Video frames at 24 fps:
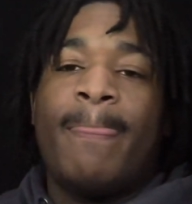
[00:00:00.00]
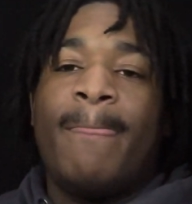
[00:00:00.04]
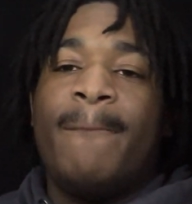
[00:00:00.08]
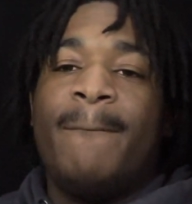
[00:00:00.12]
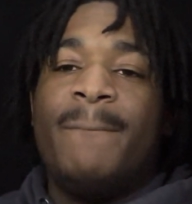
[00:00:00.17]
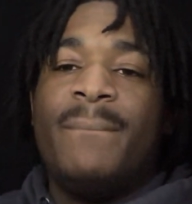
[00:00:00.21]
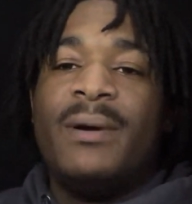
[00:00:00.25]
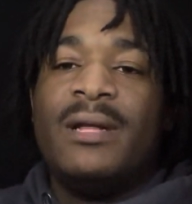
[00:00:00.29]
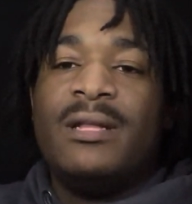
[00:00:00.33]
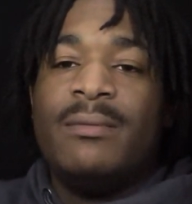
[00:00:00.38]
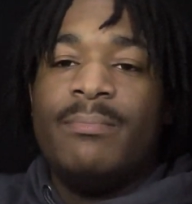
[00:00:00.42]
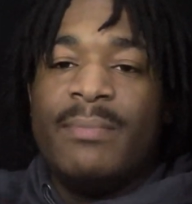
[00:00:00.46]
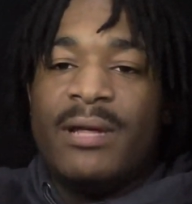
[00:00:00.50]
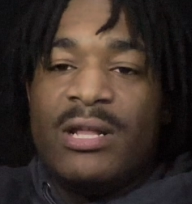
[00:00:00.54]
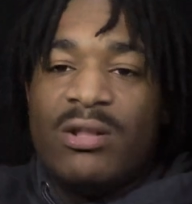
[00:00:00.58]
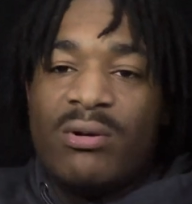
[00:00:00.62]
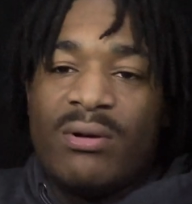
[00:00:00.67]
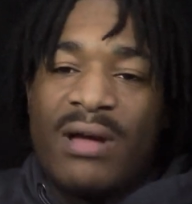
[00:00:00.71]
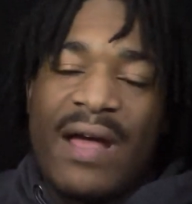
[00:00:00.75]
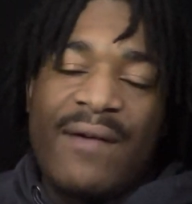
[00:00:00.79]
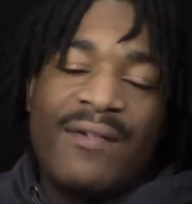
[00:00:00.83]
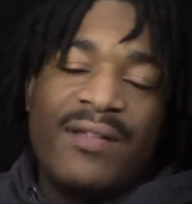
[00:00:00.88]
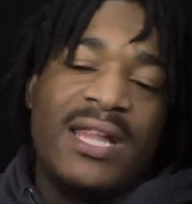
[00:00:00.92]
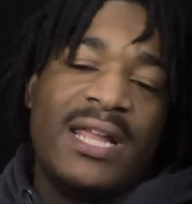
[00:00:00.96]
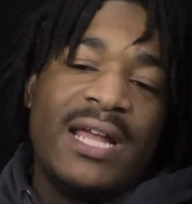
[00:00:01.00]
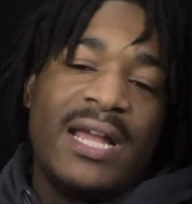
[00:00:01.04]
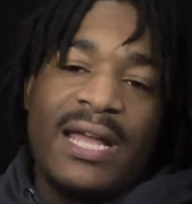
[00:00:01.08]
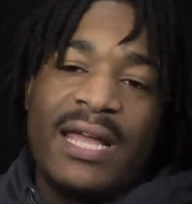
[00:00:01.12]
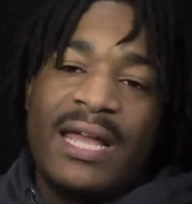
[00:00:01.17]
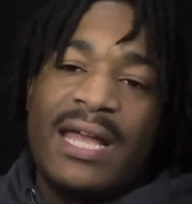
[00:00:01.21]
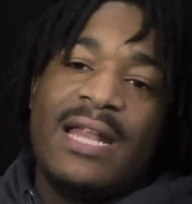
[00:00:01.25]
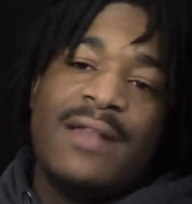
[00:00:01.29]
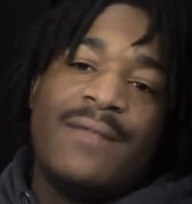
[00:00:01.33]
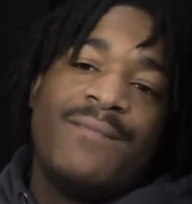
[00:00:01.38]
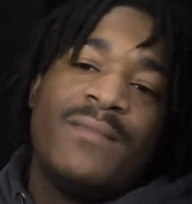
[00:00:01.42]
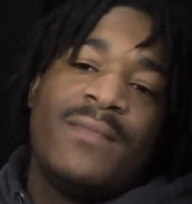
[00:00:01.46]
But me doing everything
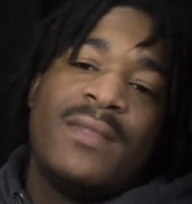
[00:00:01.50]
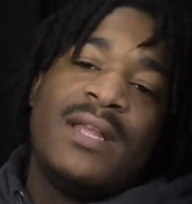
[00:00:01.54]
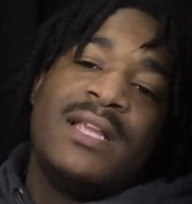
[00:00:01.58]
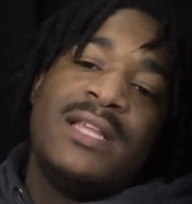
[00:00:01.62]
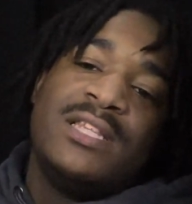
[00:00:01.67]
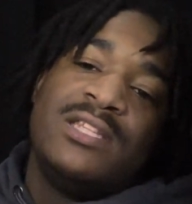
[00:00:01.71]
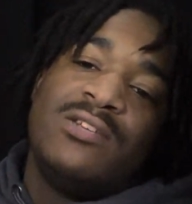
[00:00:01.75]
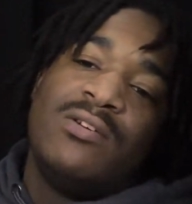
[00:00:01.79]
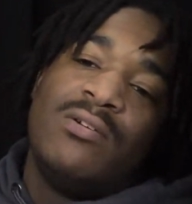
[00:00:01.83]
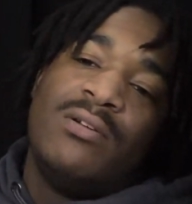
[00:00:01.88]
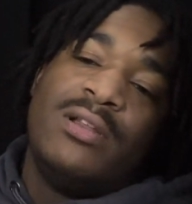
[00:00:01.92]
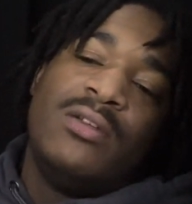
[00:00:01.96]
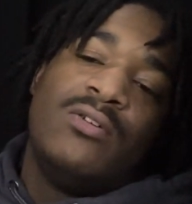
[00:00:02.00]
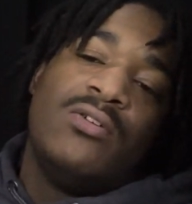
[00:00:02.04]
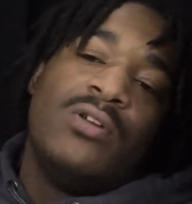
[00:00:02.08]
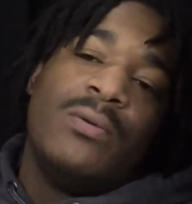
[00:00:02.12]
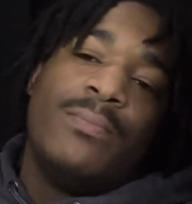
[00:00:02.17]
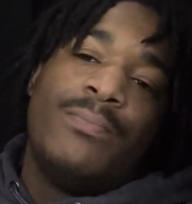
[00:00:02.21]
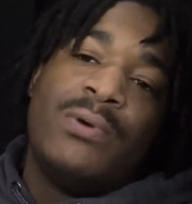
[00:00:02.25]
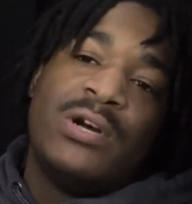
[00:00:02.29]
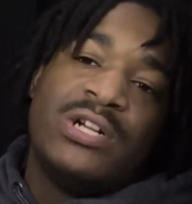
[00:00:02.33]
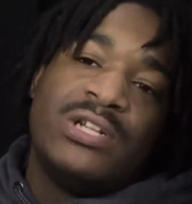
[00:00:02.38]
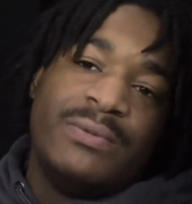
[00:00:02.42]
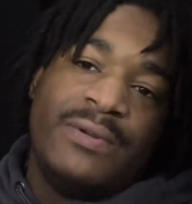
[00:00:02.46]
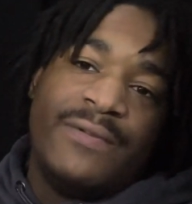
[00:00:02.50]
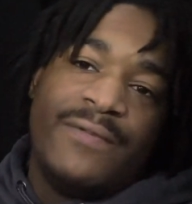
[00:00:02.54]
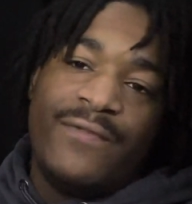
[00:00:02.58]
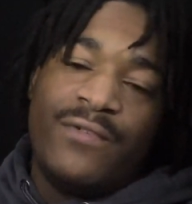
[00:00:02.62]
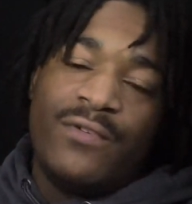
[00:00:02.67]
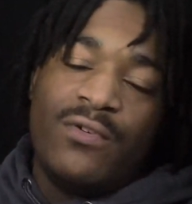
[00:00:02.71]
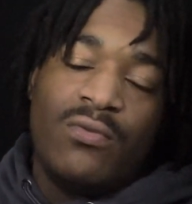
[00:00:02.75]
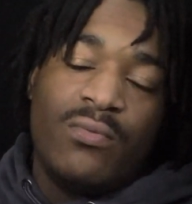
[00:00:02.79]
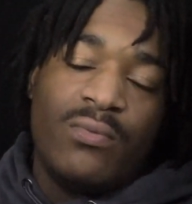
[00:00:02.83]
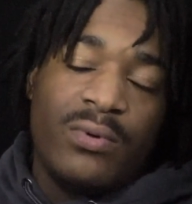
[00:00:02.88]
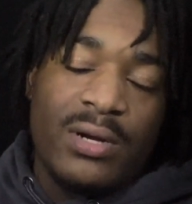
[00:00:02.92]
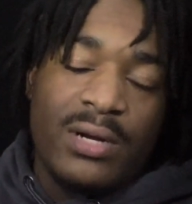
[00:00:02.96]
again only gonna push me
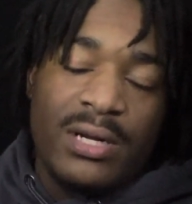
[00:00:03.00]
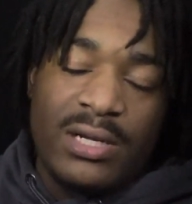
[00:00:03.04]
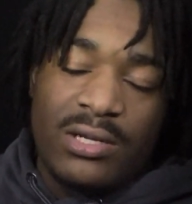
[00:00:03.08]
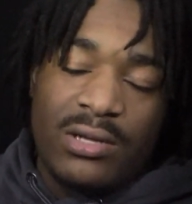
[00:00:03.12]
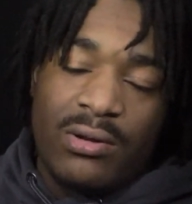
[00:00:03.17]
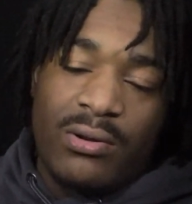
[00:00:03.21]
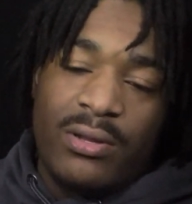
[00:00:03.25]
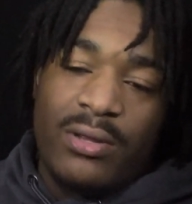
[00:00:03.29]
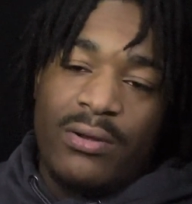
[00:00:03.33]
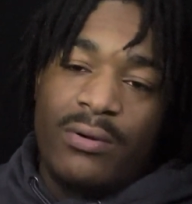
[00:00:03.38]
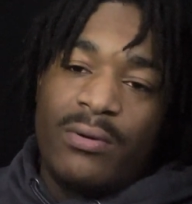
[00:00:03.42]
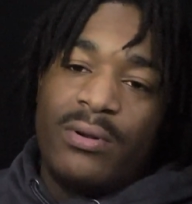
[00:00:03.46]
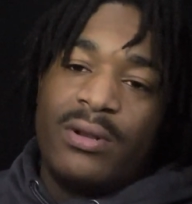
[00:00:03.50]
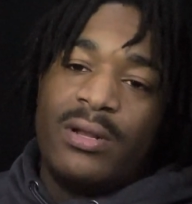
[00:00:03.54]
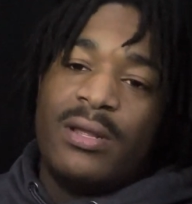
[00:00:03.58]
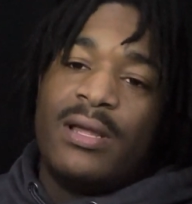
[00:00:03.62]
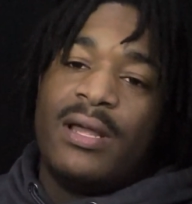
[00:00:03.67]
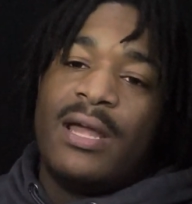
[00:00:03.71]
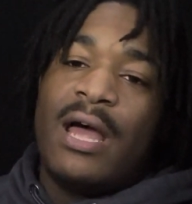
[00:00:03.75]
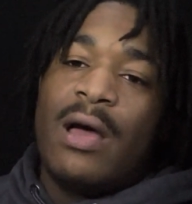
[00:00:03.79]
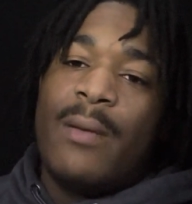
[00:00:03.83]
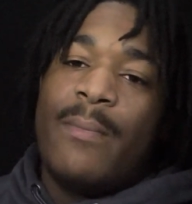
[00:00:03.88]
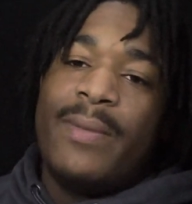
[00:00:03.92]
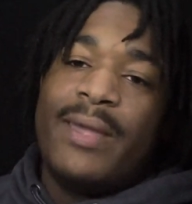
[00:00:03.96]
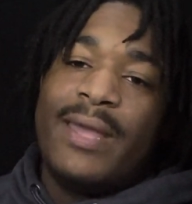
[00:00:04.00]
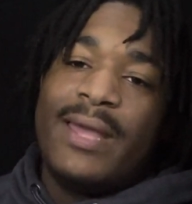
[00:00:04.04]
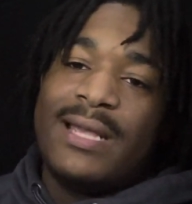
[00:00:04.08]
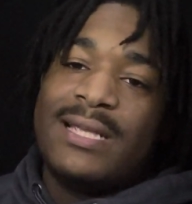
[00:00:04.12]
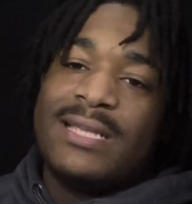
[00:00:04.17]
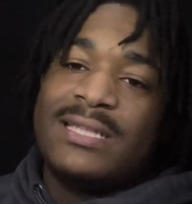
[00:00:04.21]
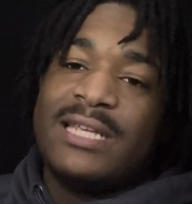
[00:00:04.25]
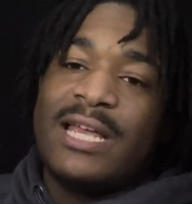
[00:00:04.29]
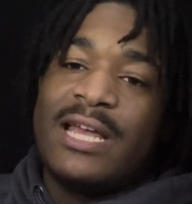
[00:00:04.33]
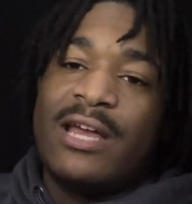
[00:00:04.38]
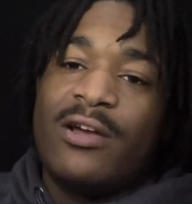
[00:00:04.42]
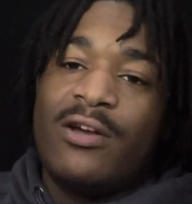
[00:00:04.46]
forward. Only gonna help me
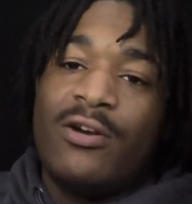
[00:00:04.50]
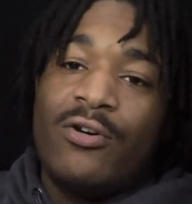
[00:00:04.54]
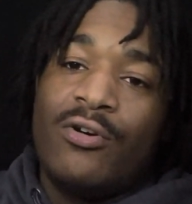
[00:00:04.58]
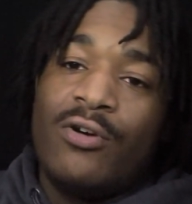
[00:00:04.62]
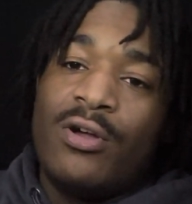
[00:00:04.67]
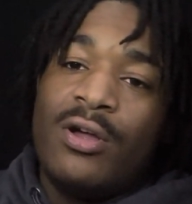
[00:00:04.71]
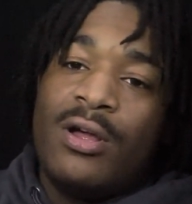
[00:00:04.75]
excel.